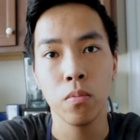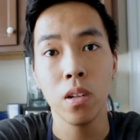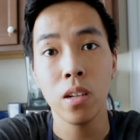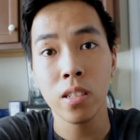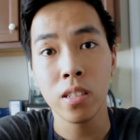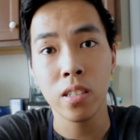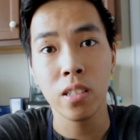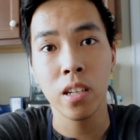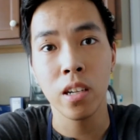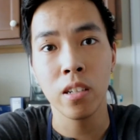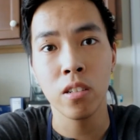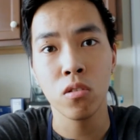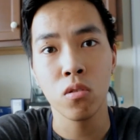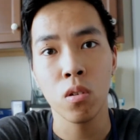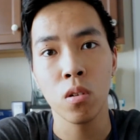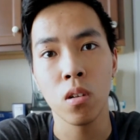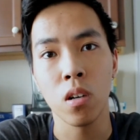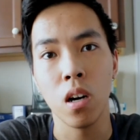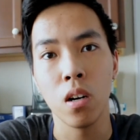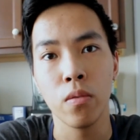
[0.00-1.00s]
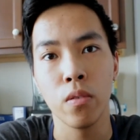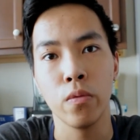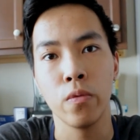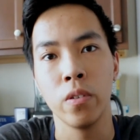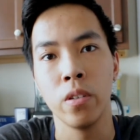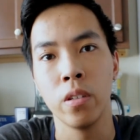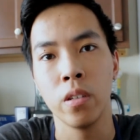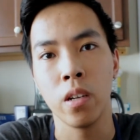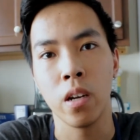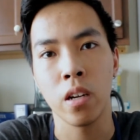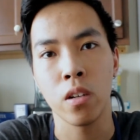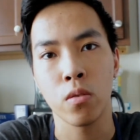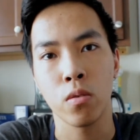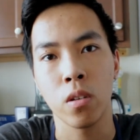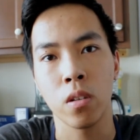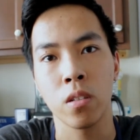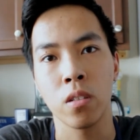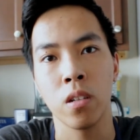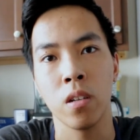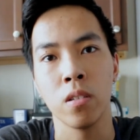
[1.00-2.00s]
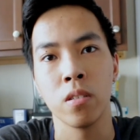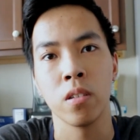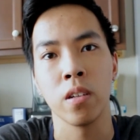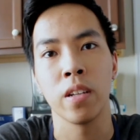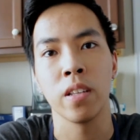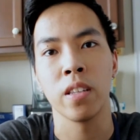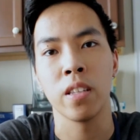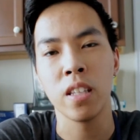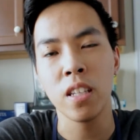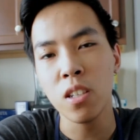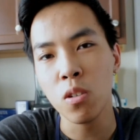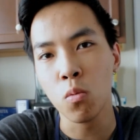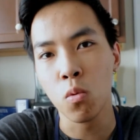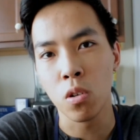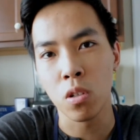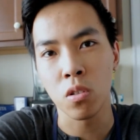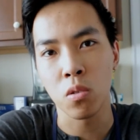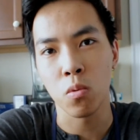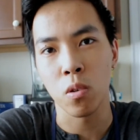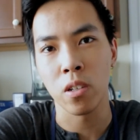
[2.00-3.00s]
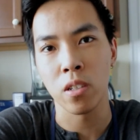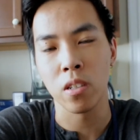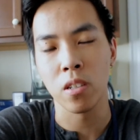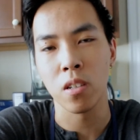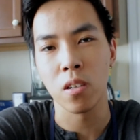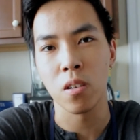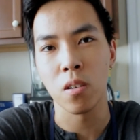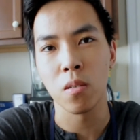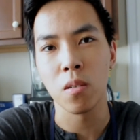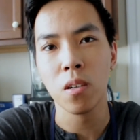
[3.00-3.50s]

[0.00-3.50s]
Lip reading: Plus, getting drunk off of vanilla extract sounds like the worst way to go.